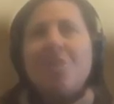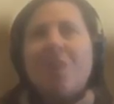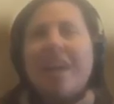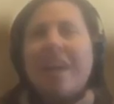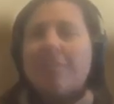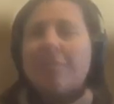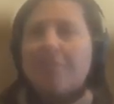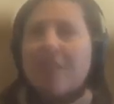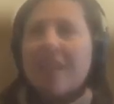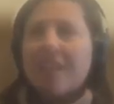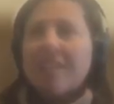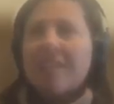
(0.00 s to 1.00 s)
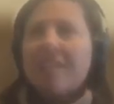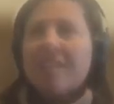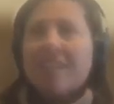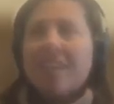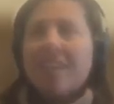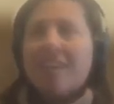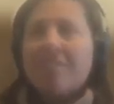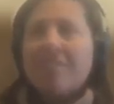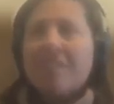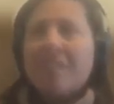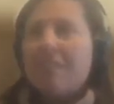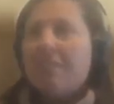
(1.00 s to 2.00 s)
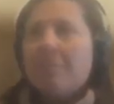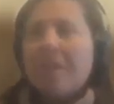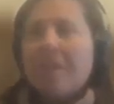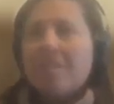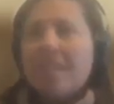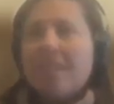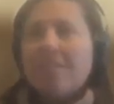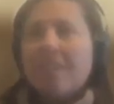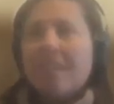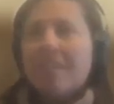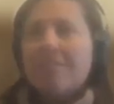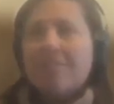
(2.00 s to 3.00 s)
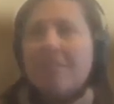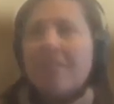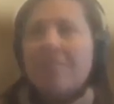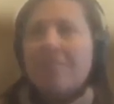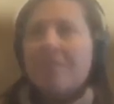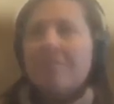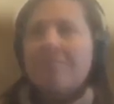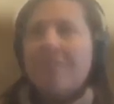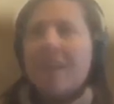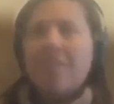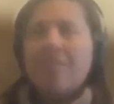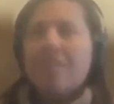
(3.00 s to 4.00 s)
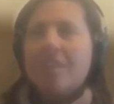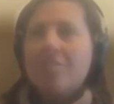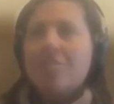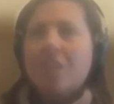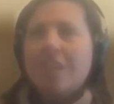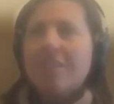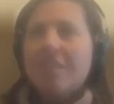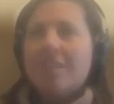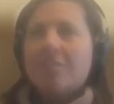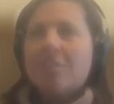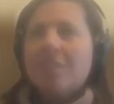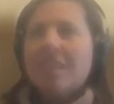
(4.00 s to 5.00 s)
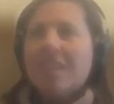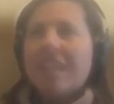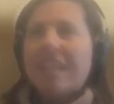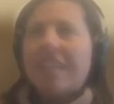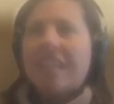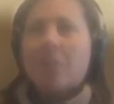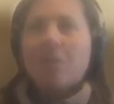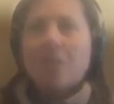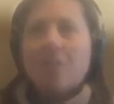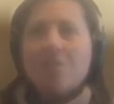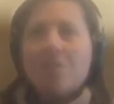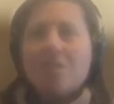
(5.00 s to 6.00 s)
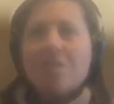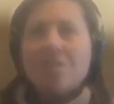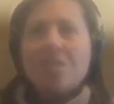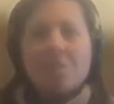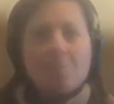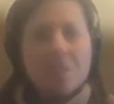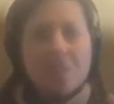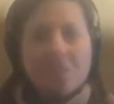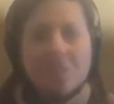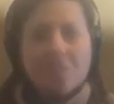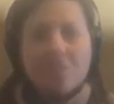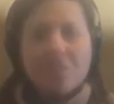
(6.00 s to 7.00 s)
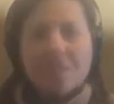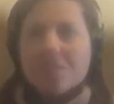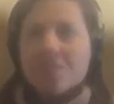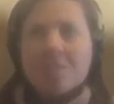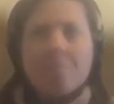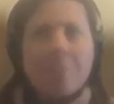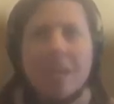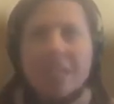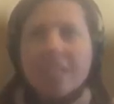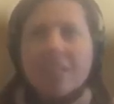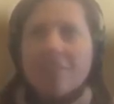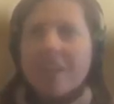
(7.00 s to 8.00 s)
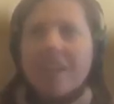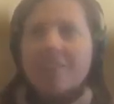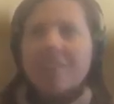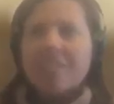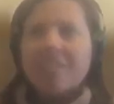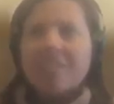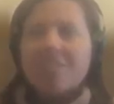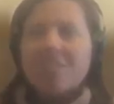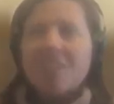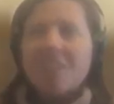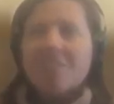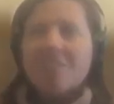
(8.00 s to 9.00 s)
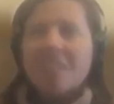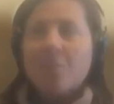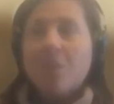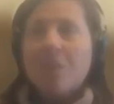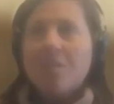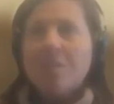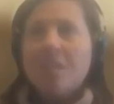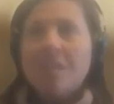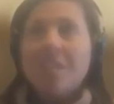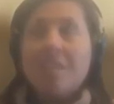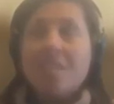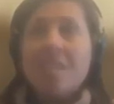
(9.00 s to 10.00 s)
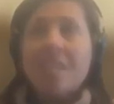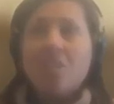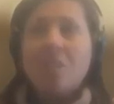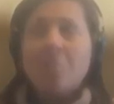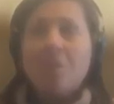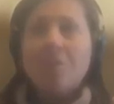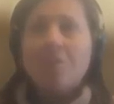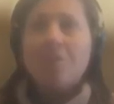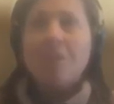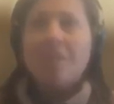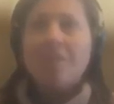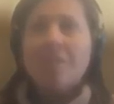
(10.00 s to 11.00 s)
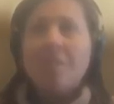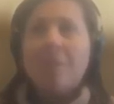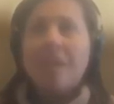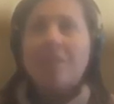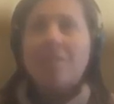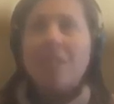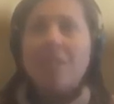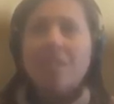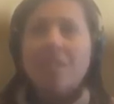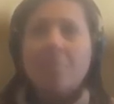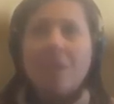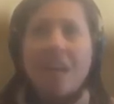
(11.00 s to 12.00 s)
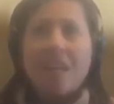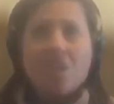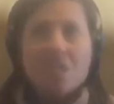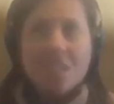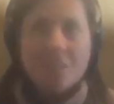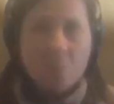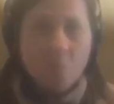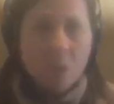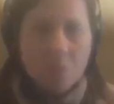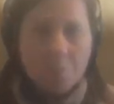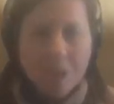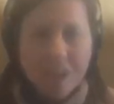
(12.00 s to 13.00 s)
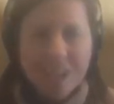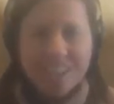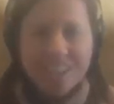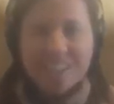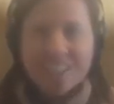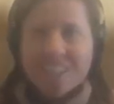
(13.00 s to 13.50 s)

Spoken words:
So I had a friend in from out of town, like from out of the country, really. And they were used to, this particular friend is used to biking around, you know? So I was like, well, it is actually a beautiful neighborhood to bike around in, but I just have one bike.